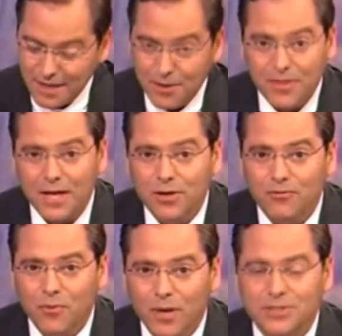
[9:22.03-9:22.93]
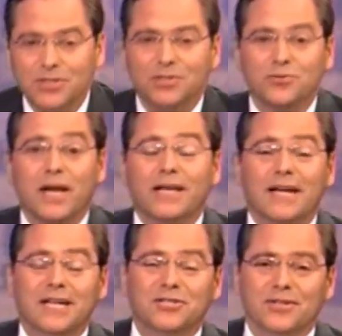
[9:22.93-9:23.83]
and thank you for watching Direct
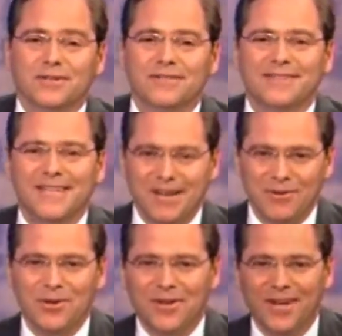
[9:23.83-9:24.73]
Connection, and have a good